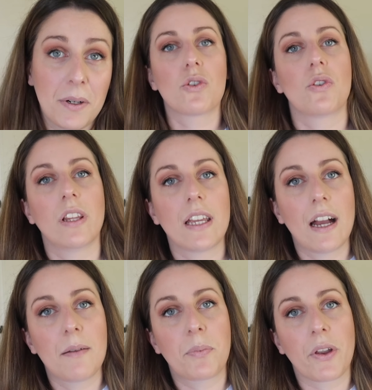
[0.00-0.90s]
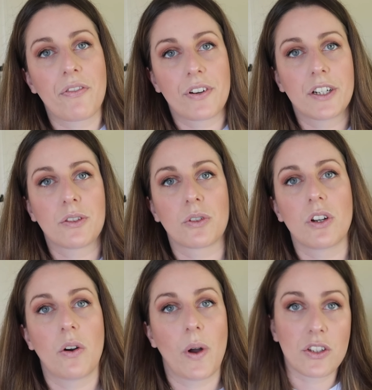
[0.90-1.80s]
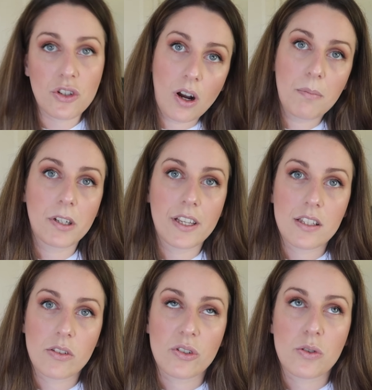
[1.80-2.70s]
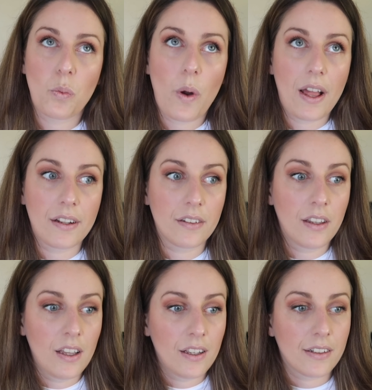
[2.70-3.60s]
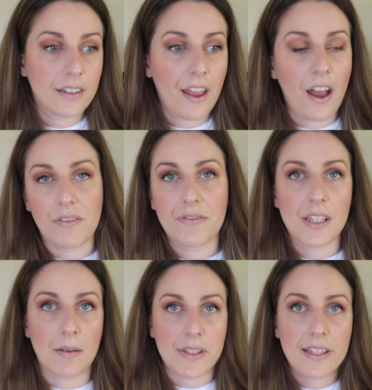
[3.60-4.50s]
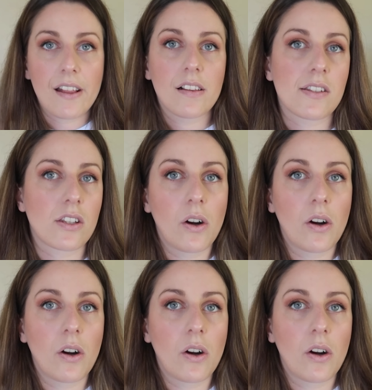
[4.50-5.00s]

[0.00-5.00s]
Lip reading: Usually I prefer to go and shop on ASOS when they have some sales